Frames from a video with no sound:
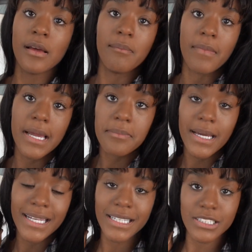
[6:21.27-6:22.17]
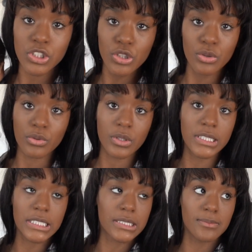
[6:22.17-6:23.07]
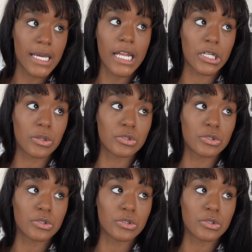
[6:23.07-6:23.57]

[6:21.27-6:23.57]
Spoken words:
Mine might eat 2. It doesn't matter.